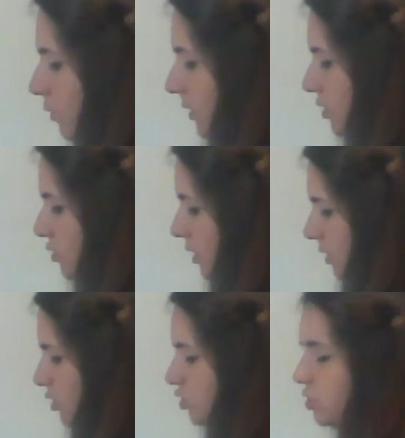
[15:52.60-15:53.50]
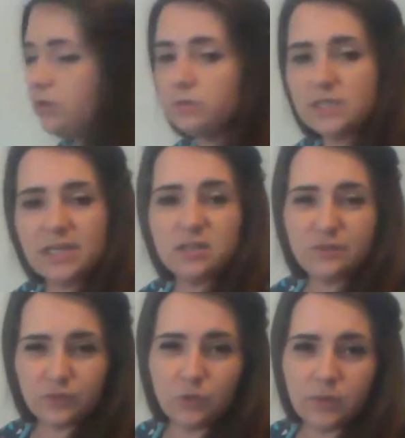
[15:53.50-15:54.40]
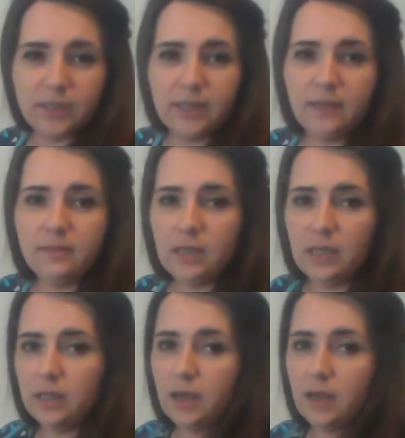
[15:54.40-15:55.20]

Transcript: make sure that there's no signs of fluid in the